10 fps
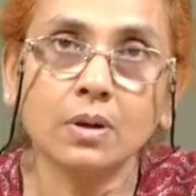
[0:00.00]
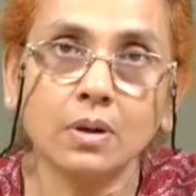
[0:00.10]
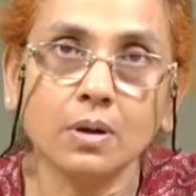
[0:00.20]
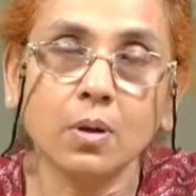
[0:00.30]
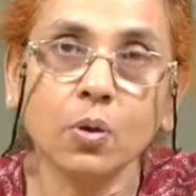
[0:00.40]

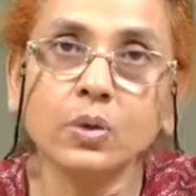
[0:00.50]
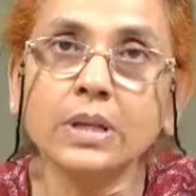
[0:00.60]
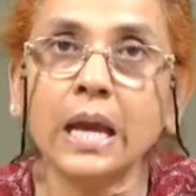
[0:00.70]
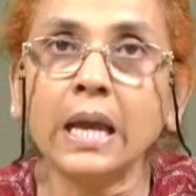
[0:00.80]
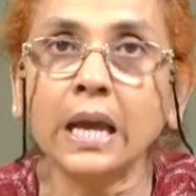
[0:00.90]
uh,
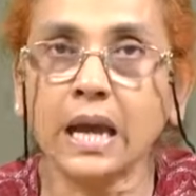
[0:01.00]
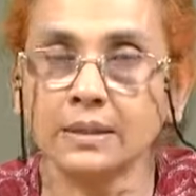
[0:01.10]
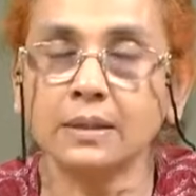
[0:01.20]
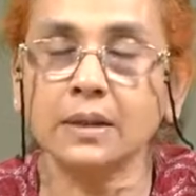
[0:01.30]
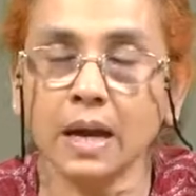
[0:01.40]
old
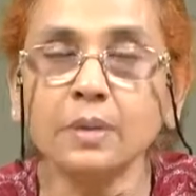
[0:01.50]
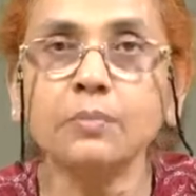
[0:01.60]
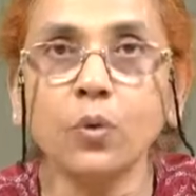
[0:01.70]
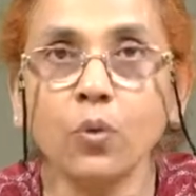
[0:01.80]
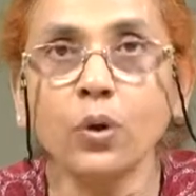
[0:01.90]
at the
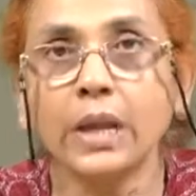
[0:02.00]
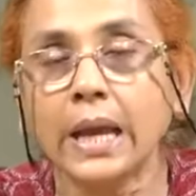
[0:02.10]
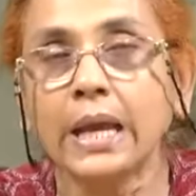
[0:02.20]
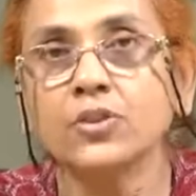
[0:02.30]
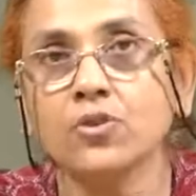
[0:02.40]
ripe old
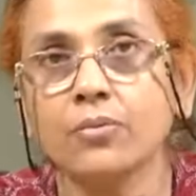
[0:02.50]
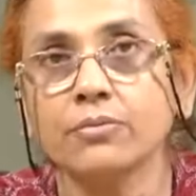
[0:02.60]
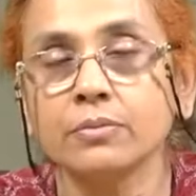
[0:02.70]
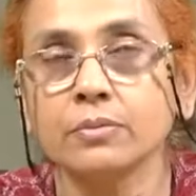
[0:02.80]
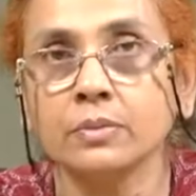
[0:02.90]
age
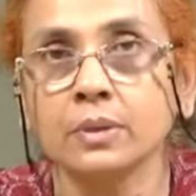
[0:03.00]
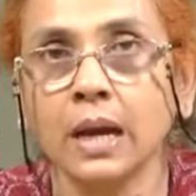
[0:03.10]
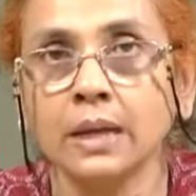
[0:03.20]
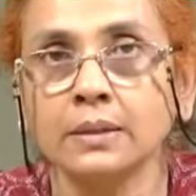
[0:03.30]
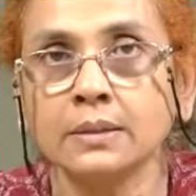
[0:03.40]
of
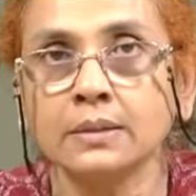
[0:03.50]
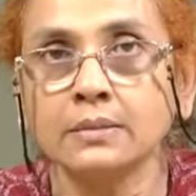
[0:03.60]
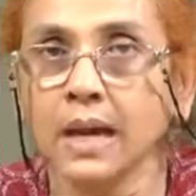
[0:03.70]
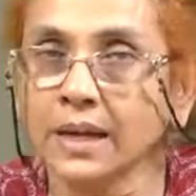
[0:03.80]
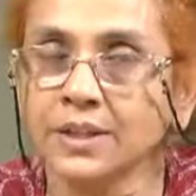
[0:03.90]
nine,
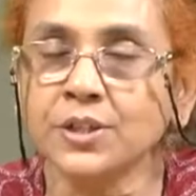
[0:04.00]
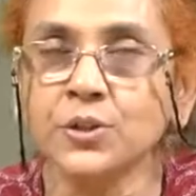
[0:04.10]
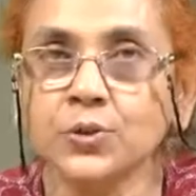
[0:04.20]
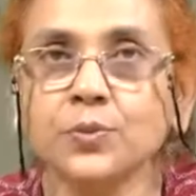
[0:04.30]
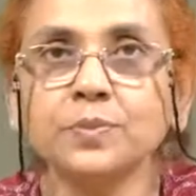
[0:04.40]

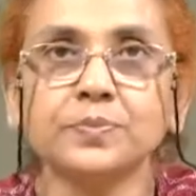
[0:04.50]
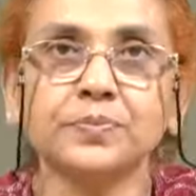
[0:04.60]
92